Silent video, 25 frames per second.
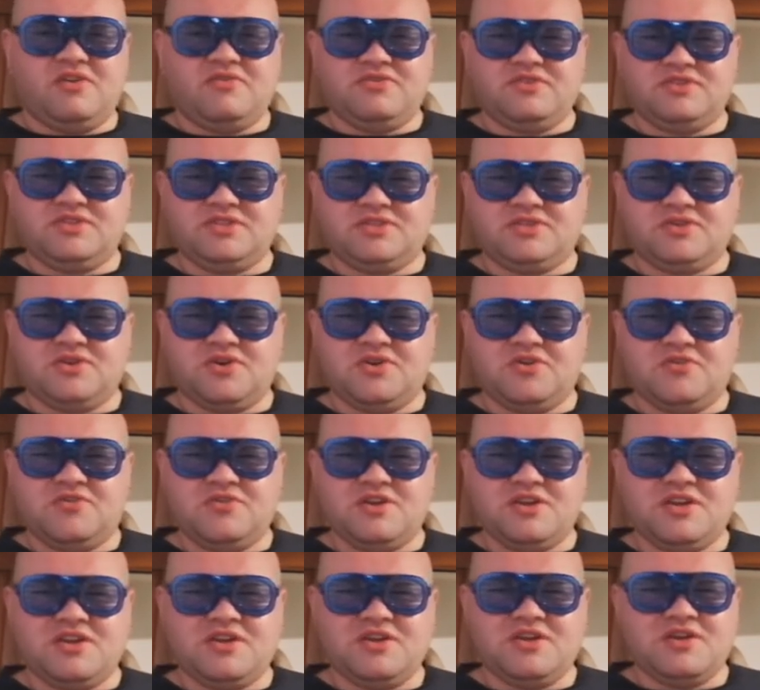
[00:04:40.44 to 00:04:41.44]
of the
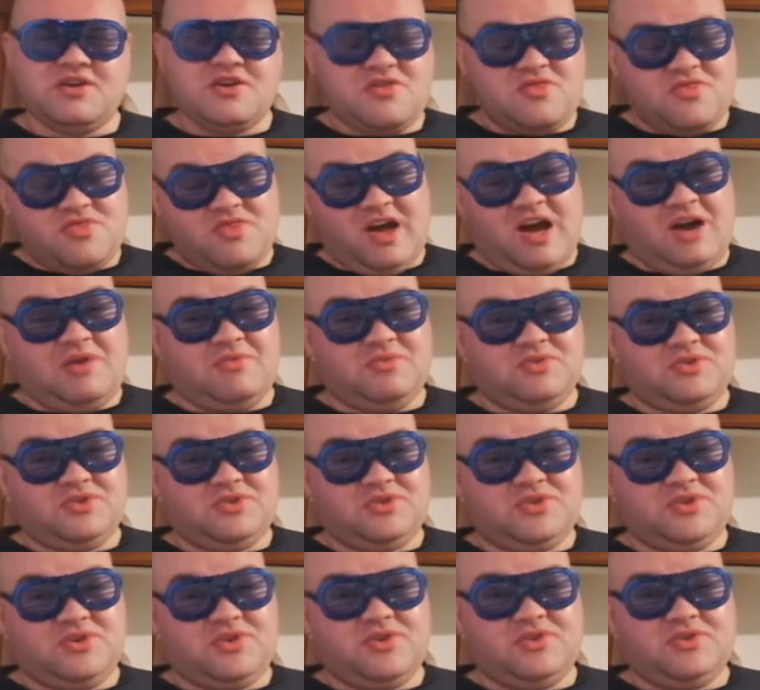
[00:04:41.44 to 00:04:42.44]
story, that
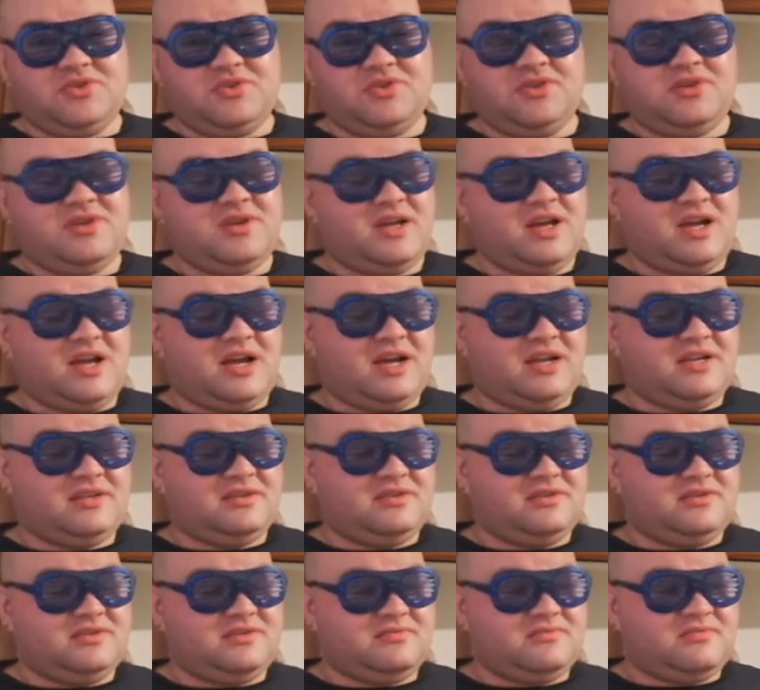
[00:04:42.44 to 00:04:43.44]
was good.
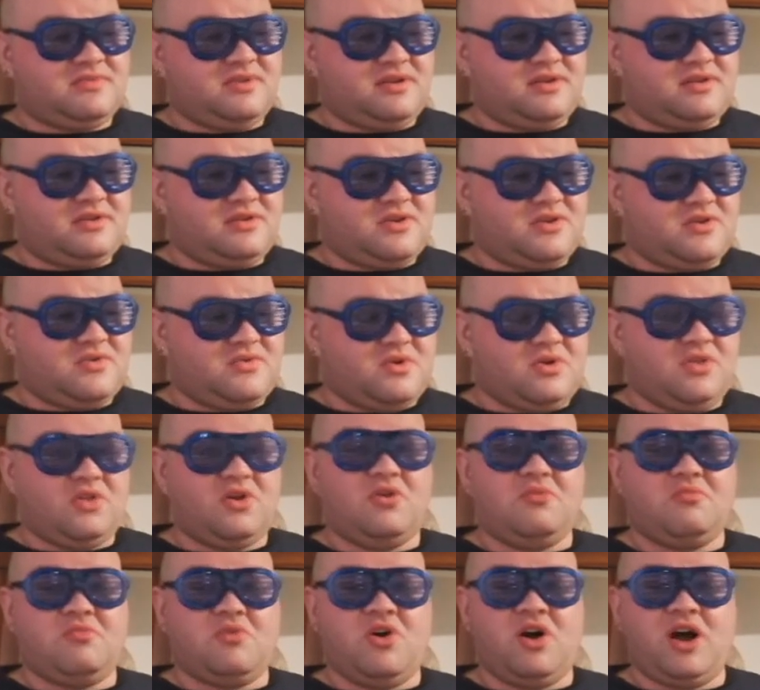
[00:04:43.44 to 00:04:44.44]
And, a
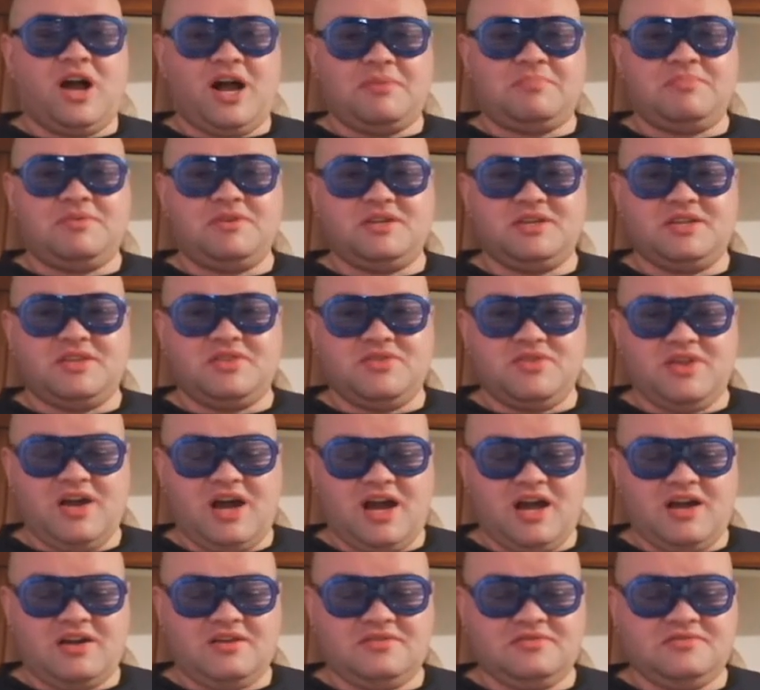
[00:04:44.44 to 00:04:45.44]
lot more happened in
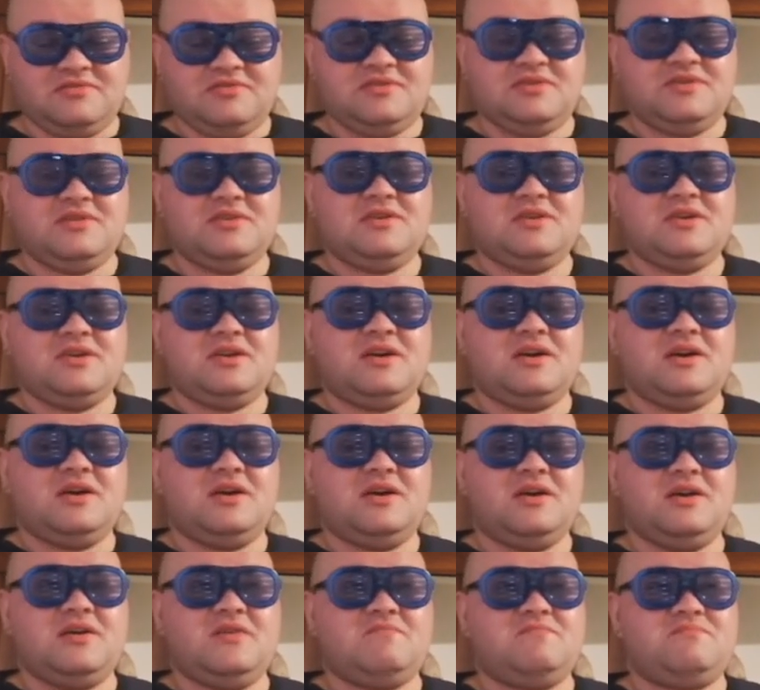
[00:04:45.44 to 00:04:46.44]
that.
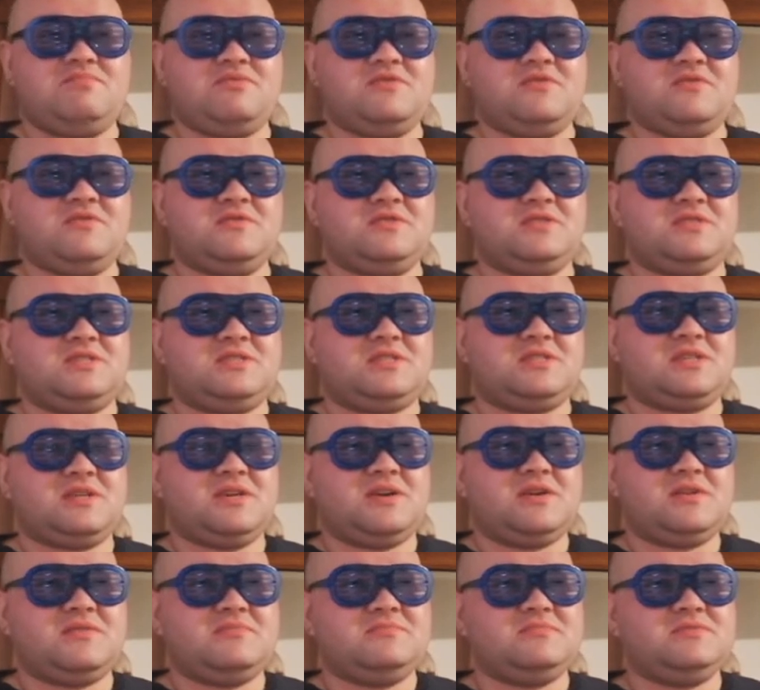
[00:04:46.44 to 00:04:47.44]

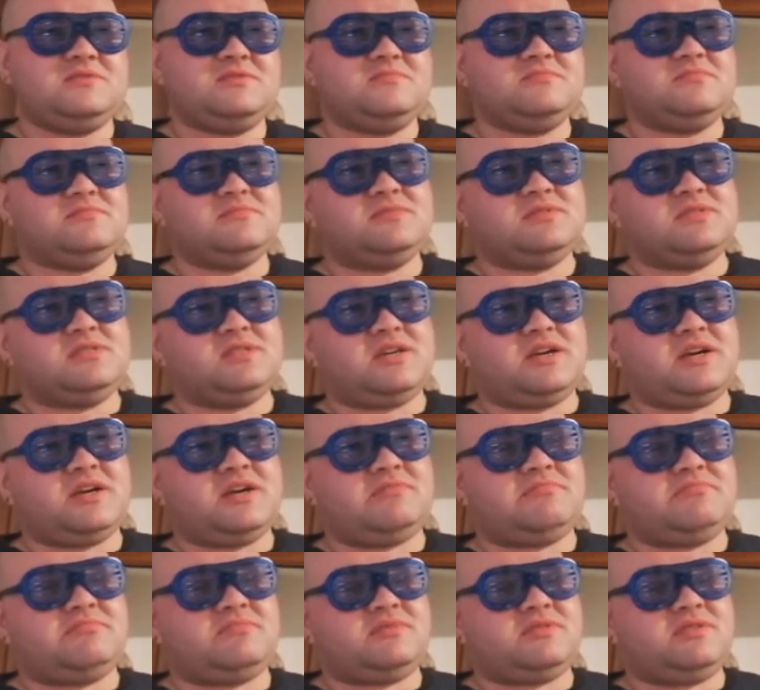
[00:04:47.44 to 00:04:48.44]

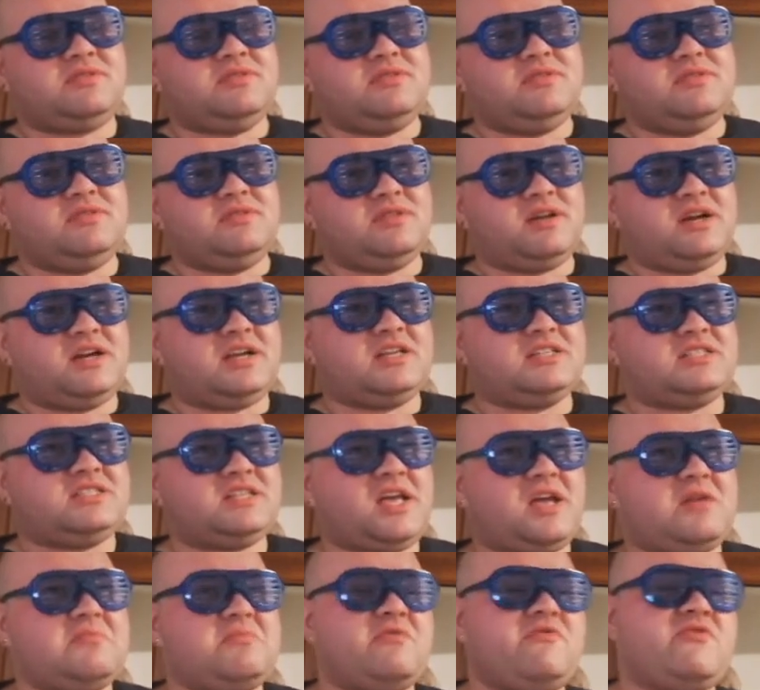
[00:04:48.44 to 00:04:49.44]
Like I
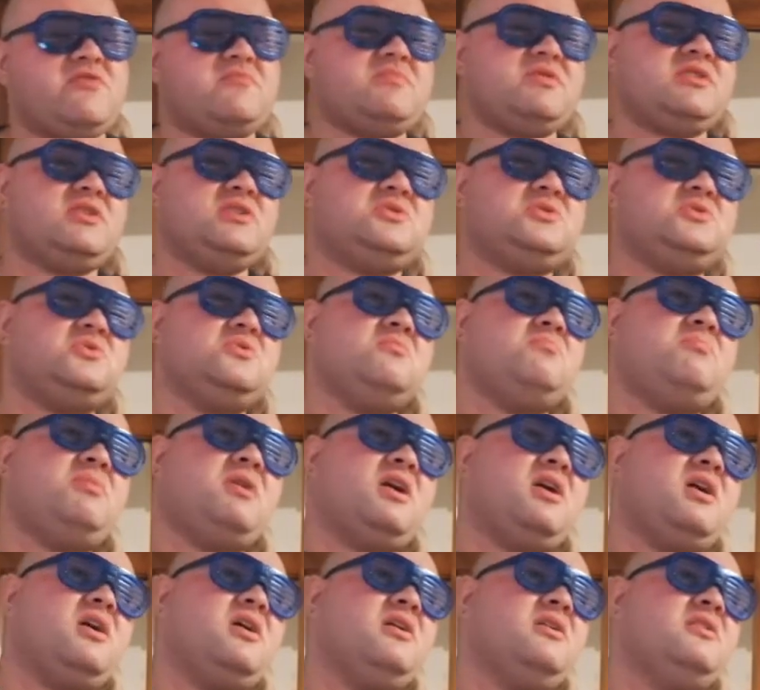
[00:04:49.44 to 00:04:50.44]
say, with it being a
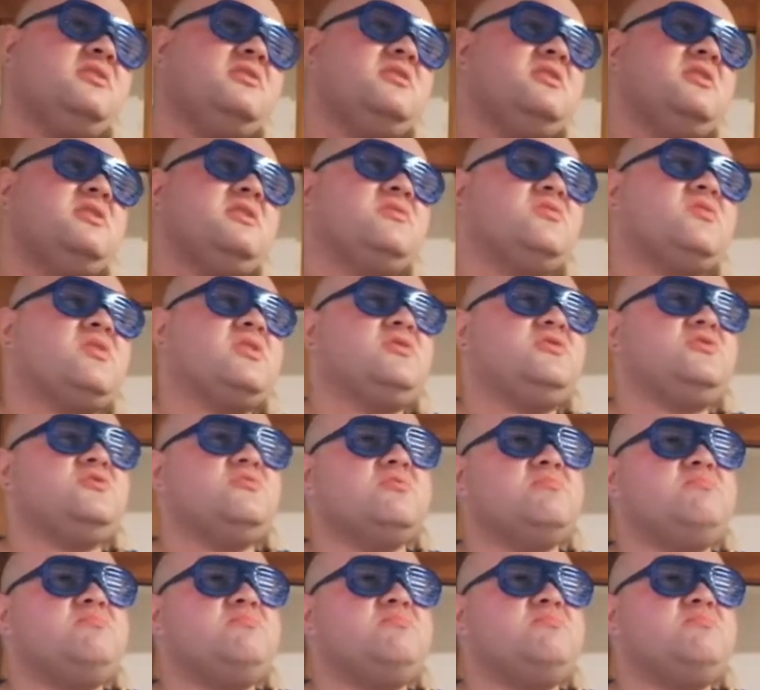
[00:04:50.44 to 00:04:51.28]
two-parter, they do a